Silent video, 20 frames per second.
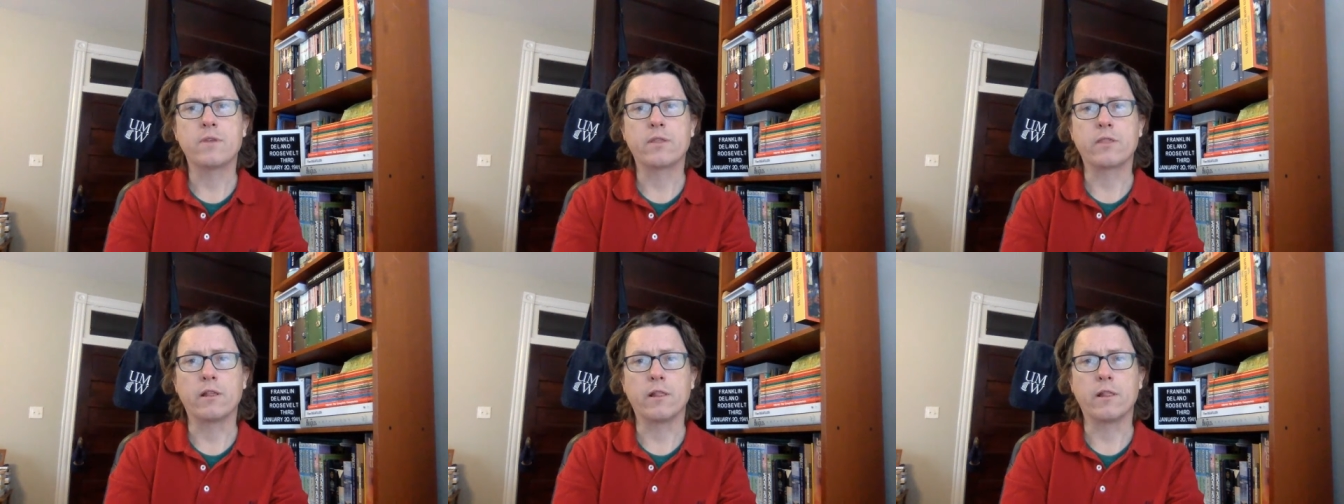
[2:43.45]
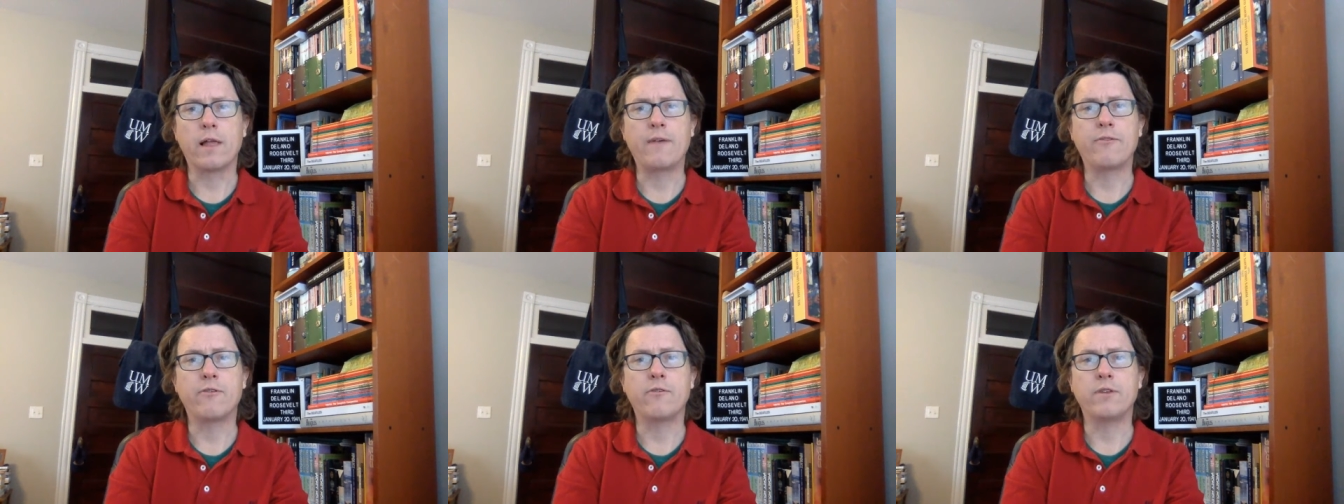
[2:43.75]
The
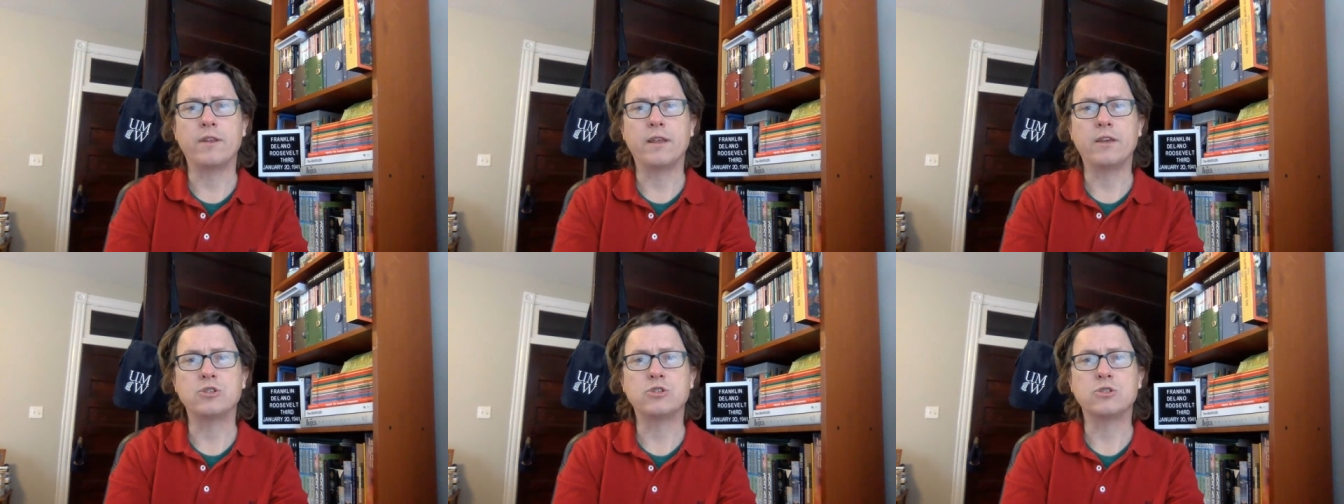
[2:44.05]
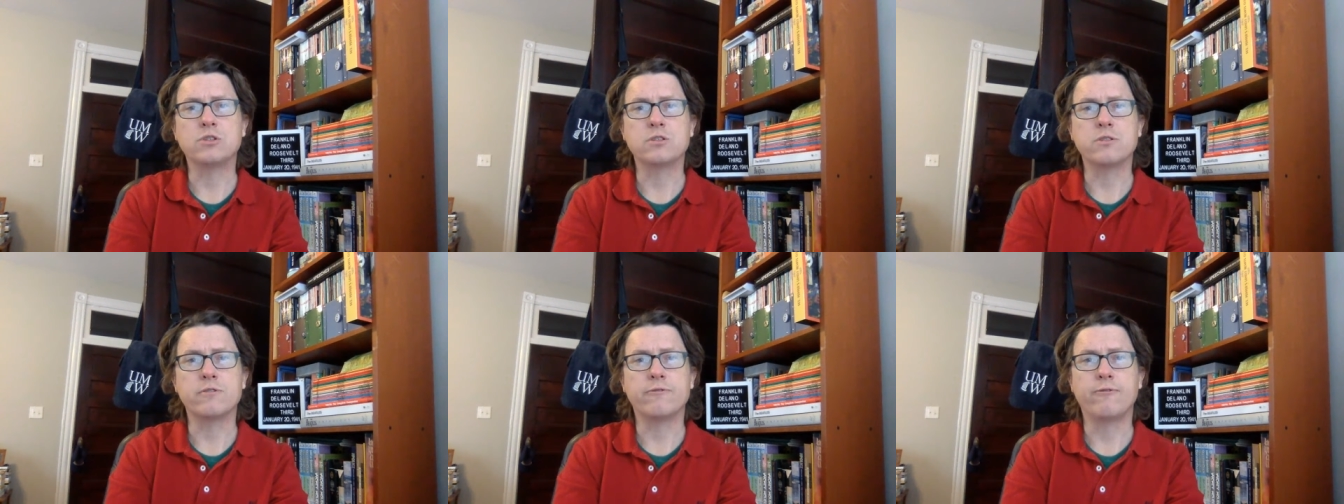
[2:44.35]
life of a
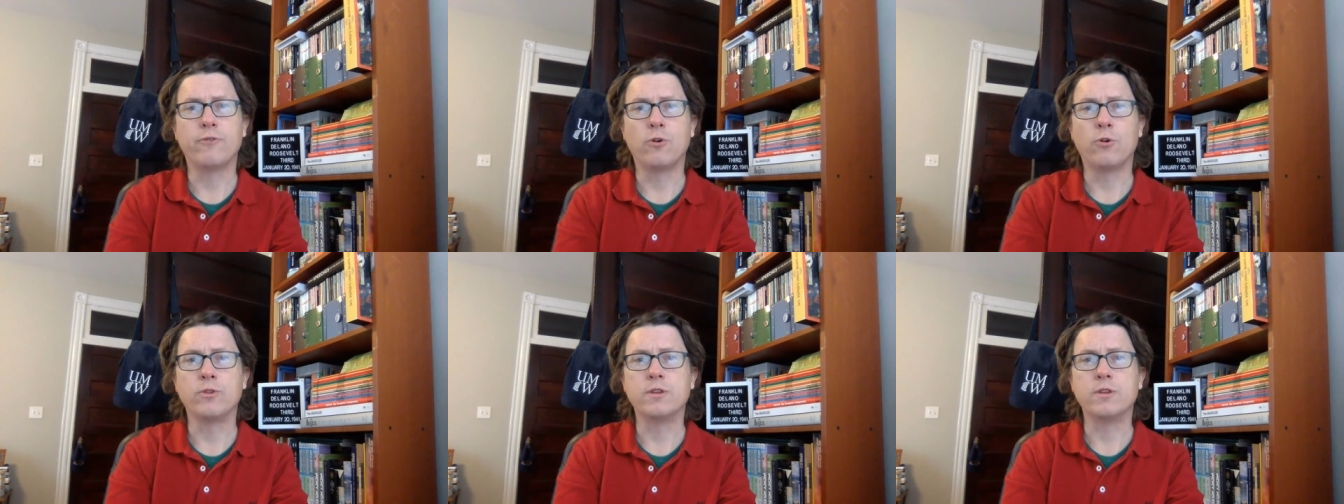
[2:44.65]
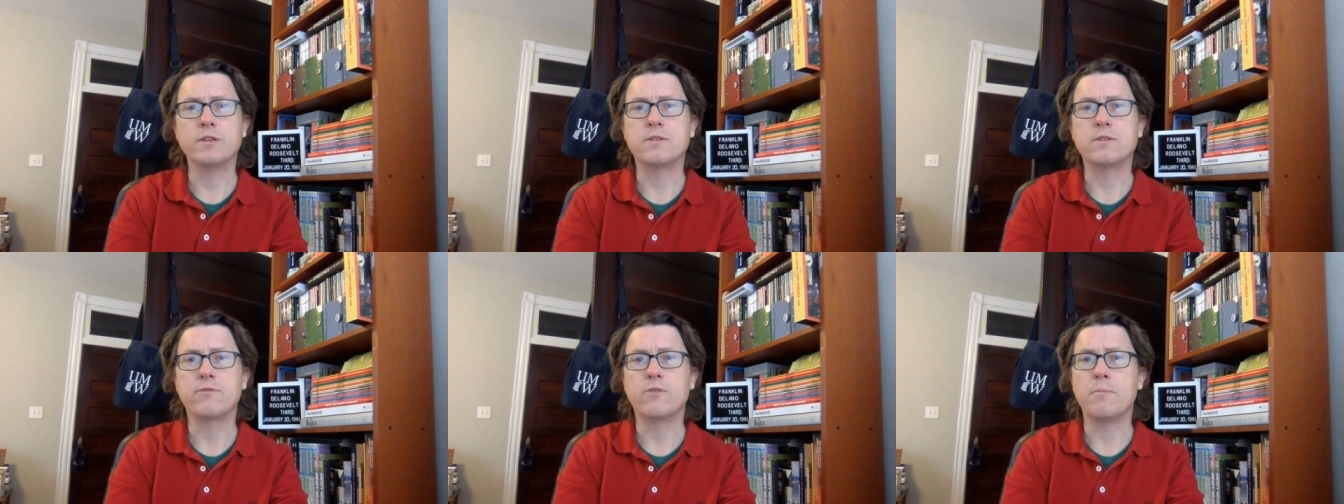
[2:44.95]
nation is the
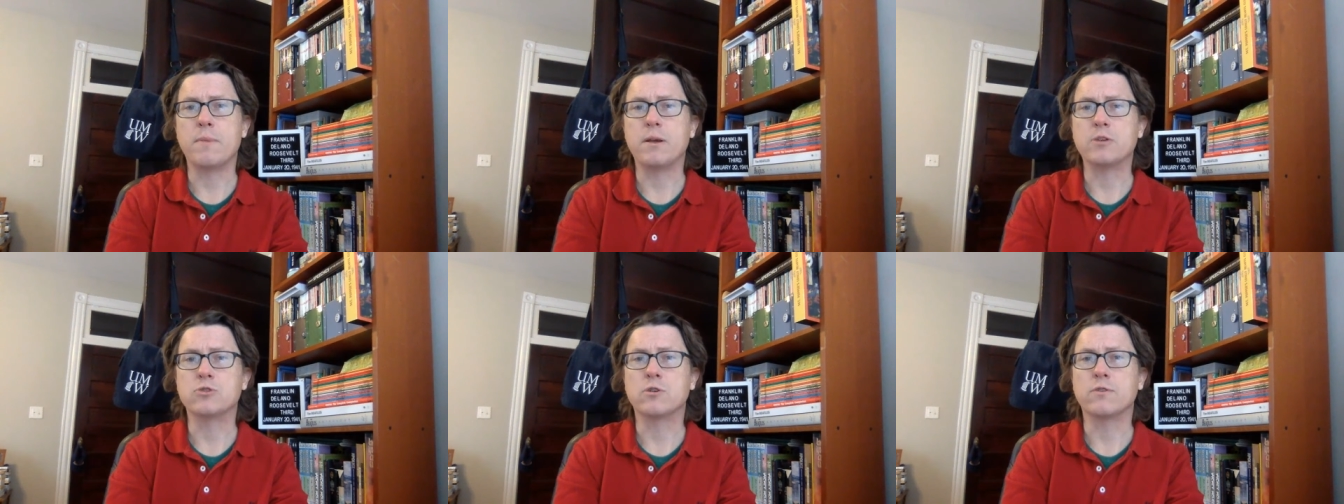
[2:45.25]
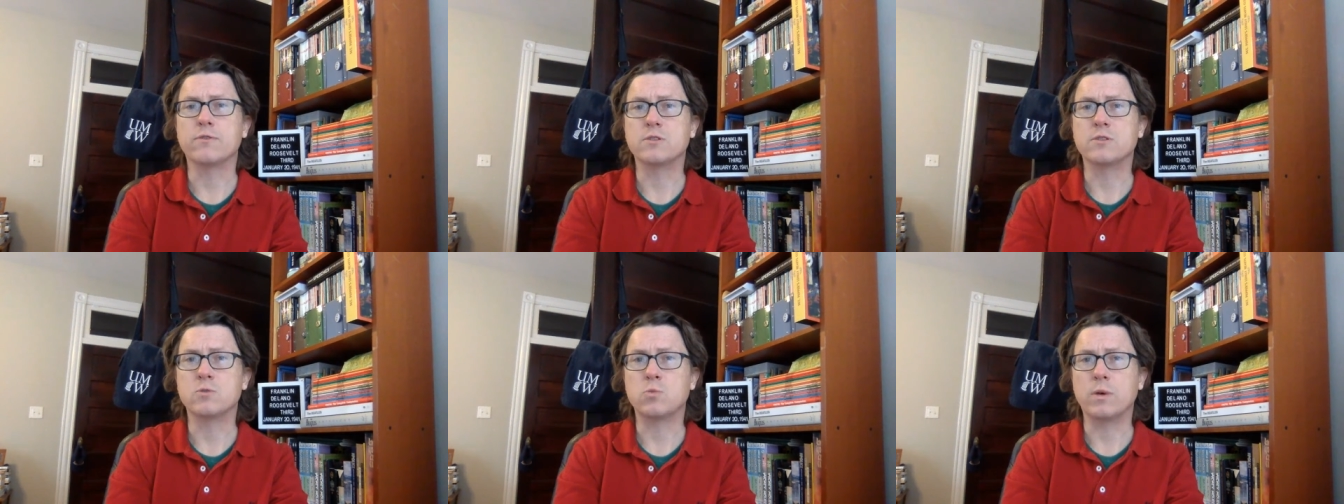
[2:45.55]
fullness of the measure
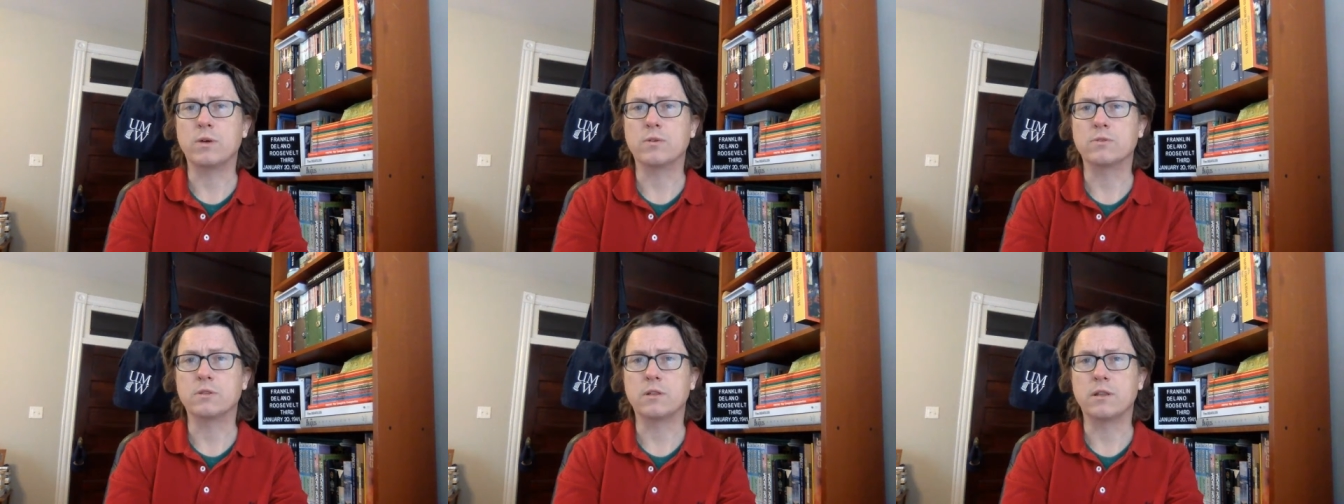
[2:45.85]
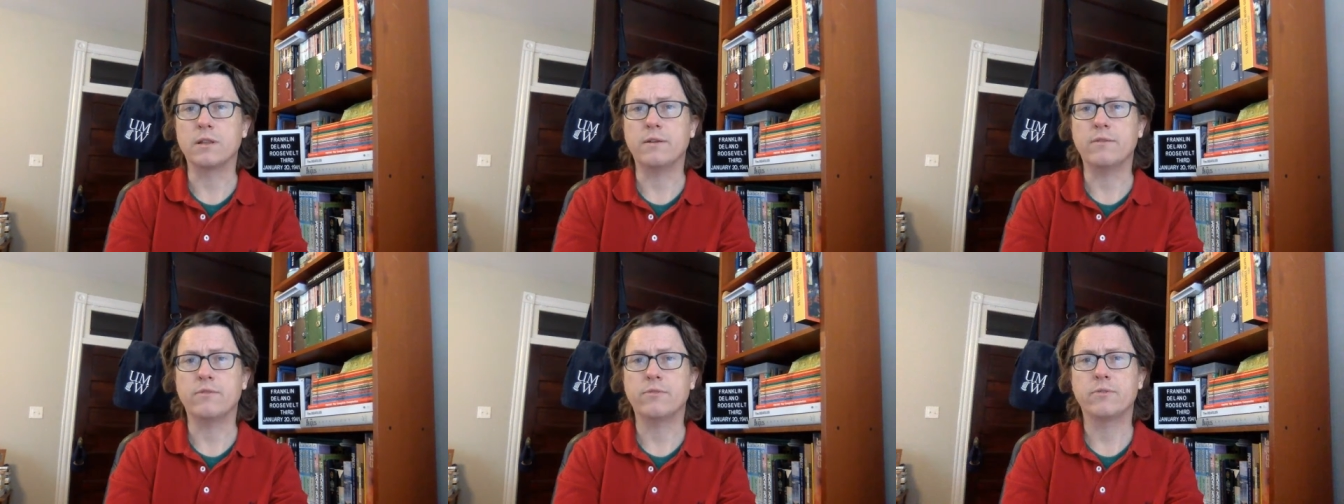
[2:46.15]
of its will to
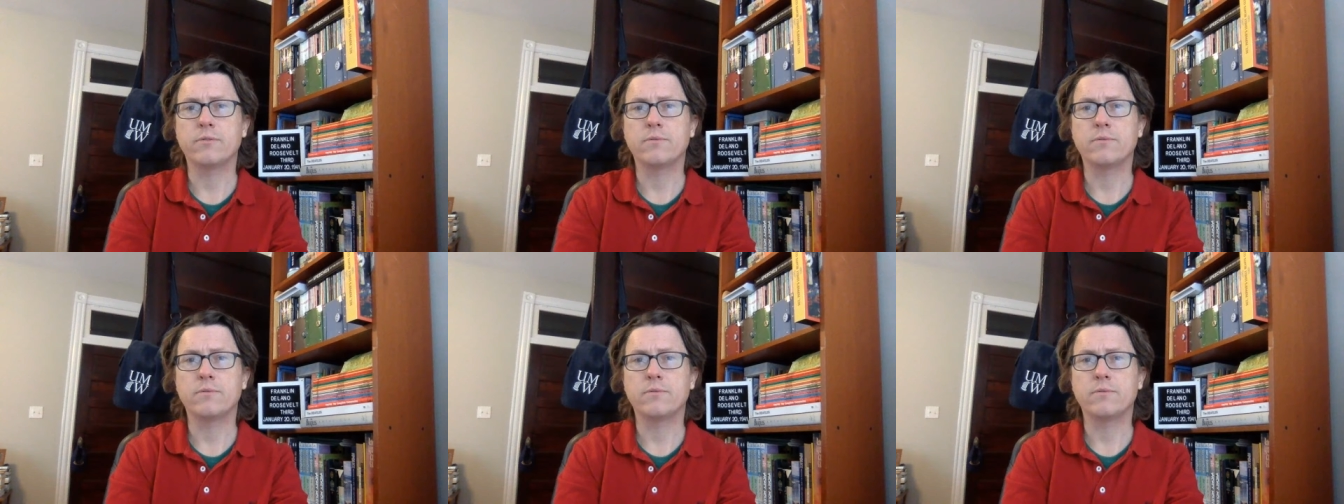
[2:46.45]
live.